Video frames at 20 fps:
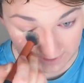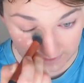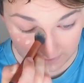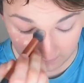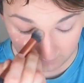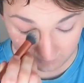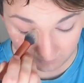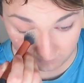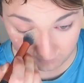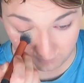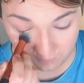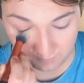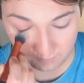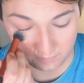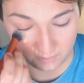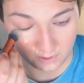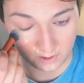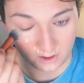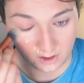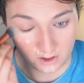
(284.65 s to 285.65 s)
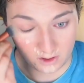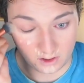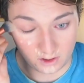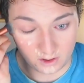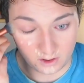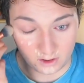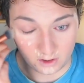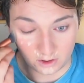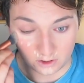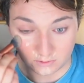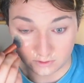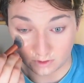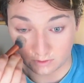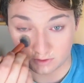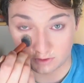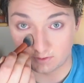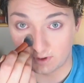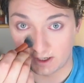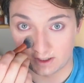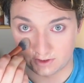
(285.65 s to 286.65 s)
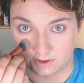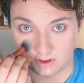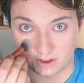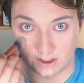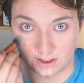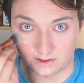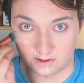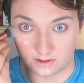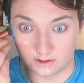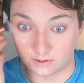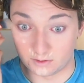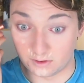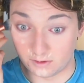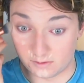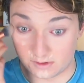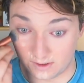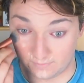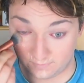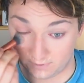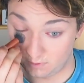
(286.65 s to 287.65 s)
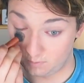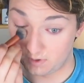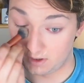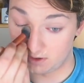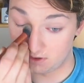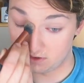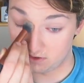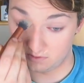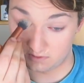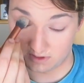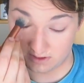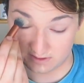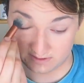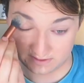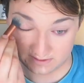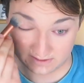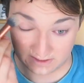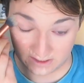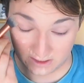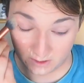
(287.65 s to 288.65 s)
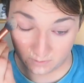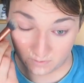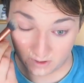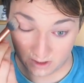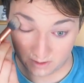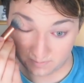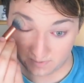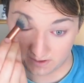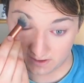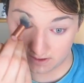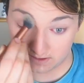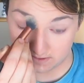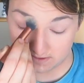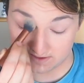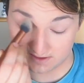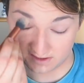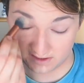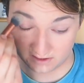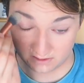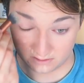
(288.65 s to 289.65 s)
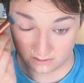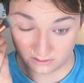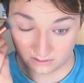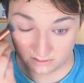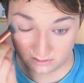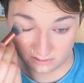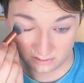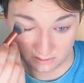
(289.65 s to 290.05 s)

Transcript: if you don't do eyeshadow, you definitely want to do this anyway because it'll